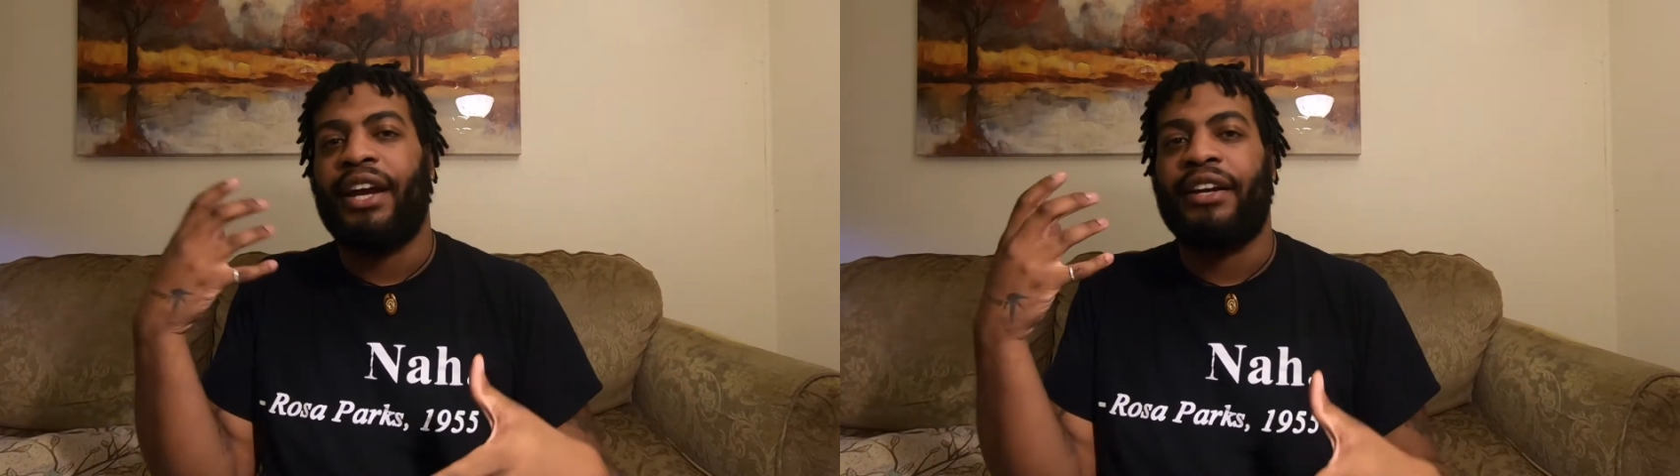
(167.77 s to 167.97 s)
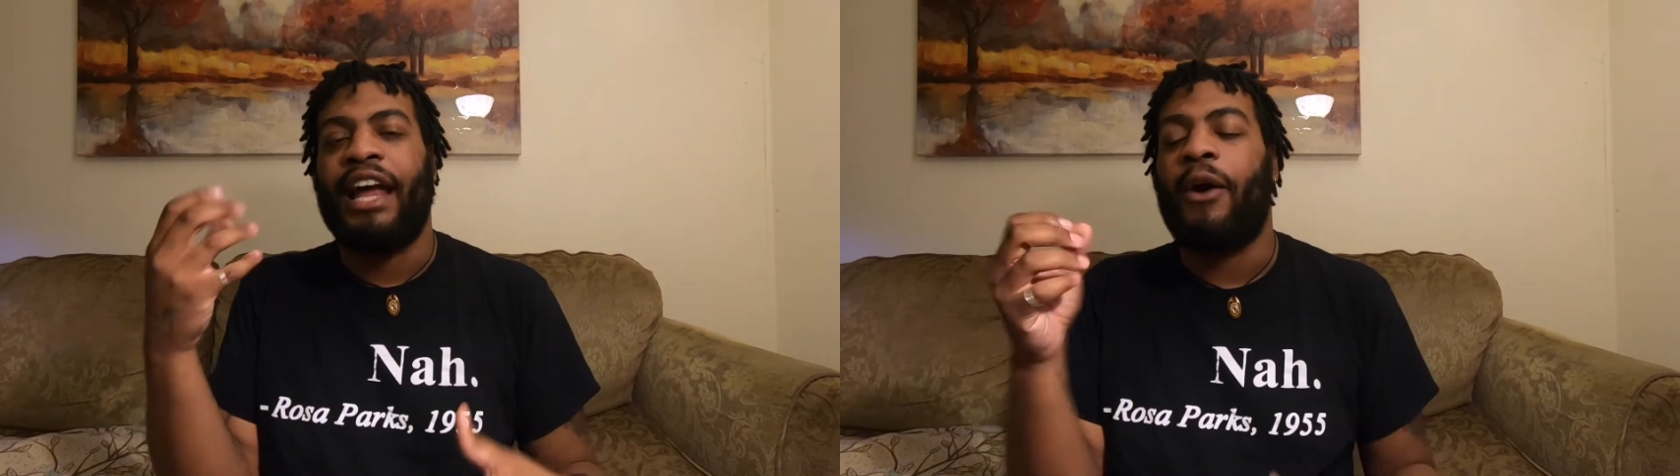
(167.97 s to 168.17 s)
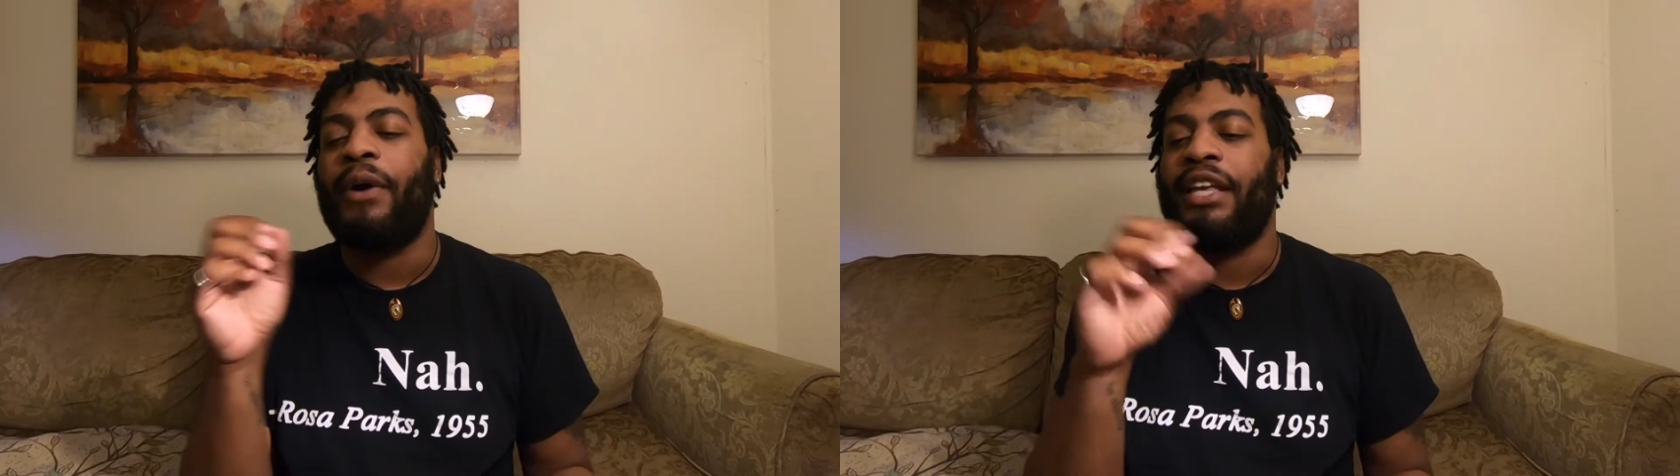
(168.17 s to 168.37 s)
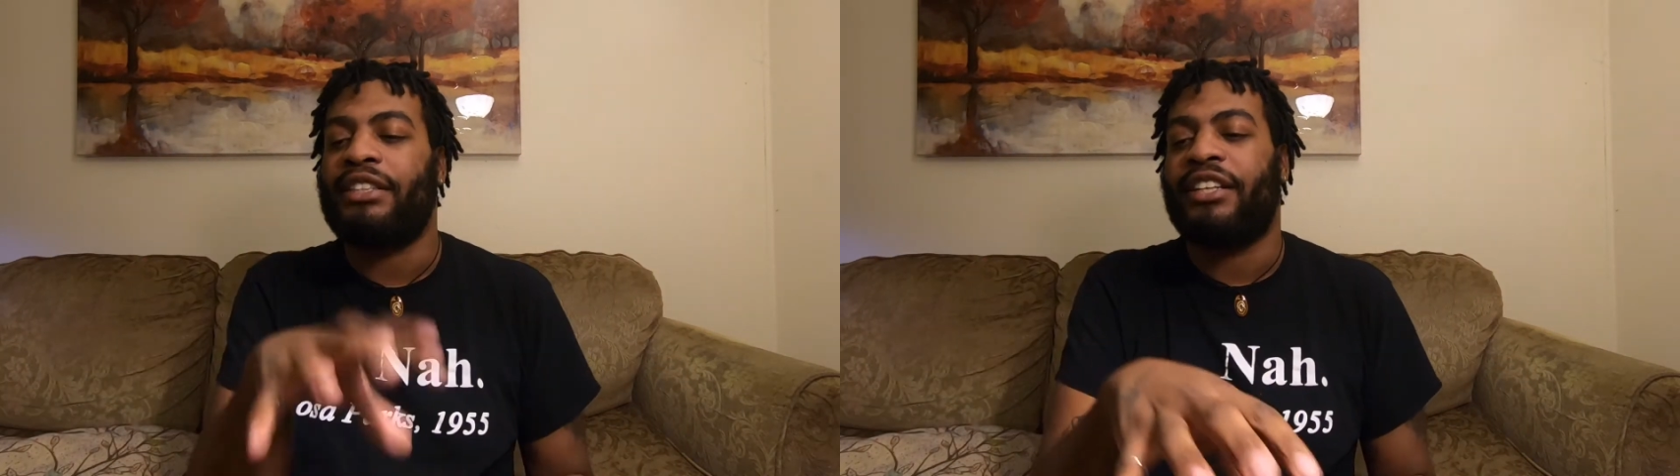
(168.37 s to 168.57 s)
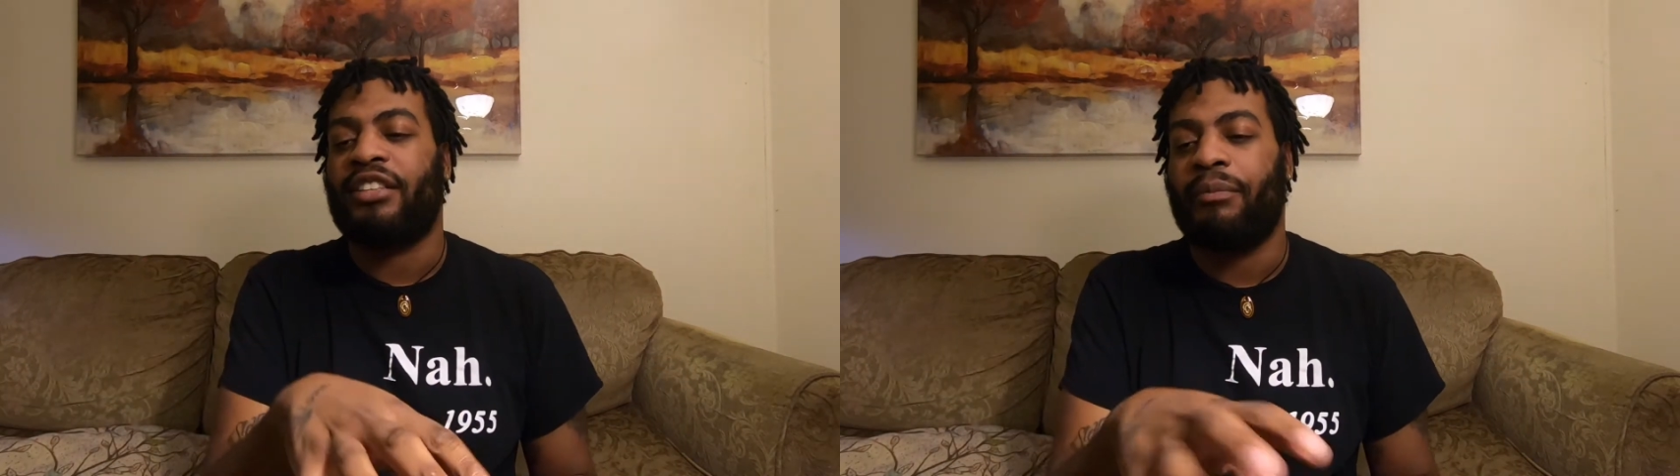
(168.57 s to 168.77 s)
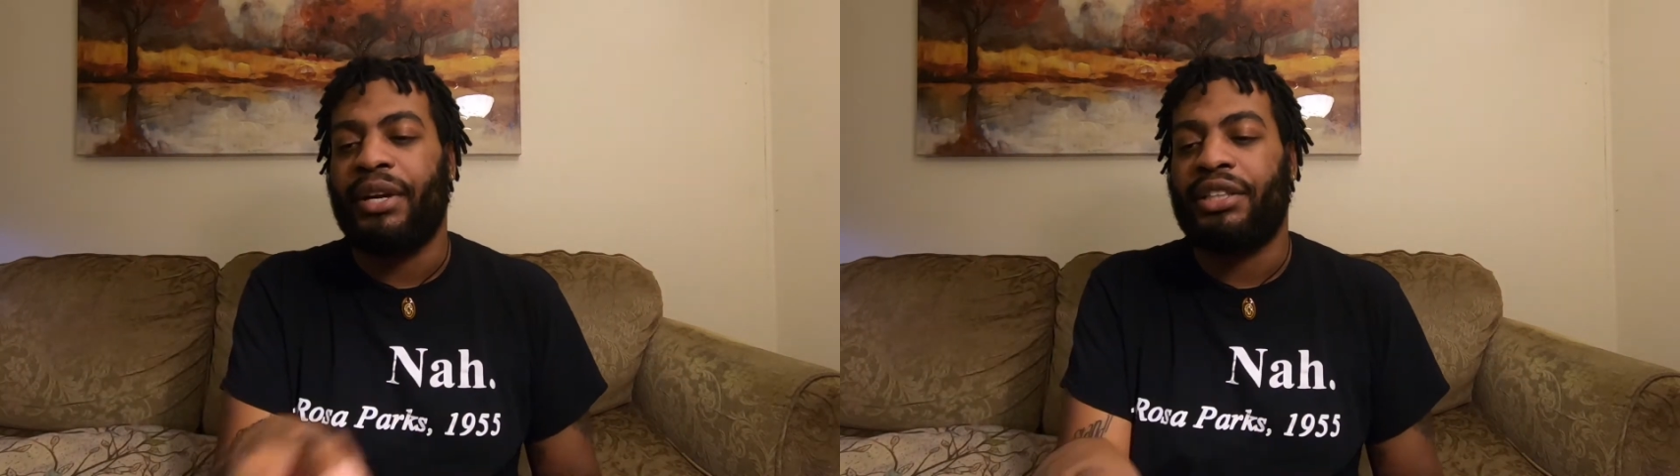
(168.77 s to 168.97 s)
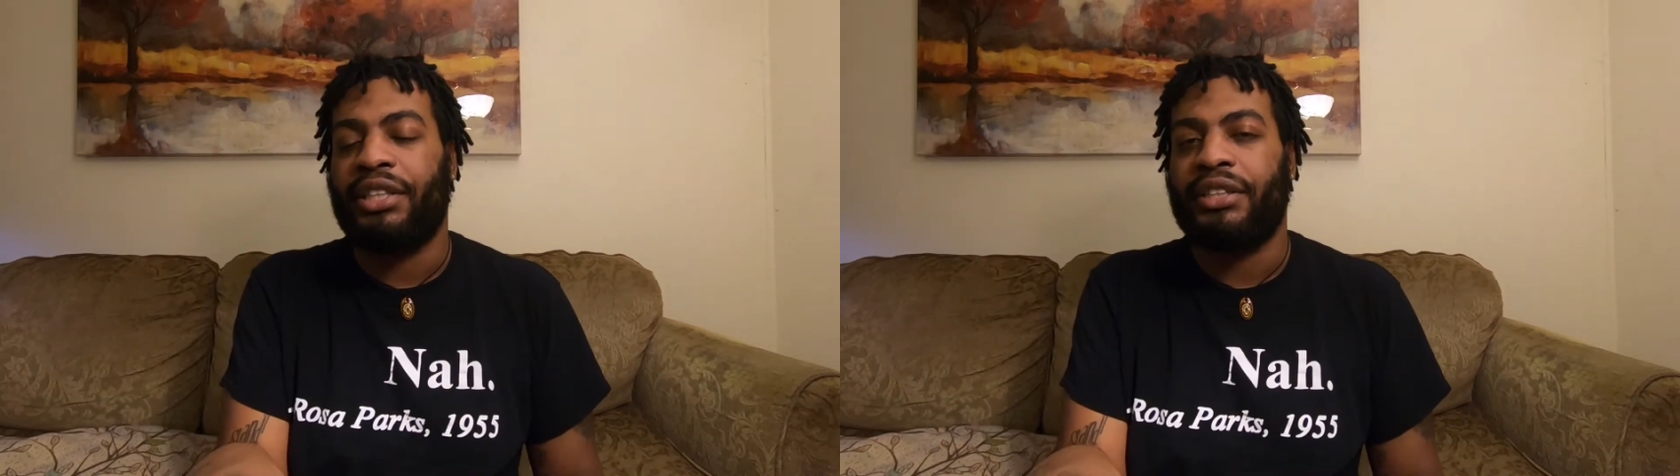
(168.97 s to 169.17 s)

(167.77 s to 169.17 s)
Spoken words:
and I will insert some pictures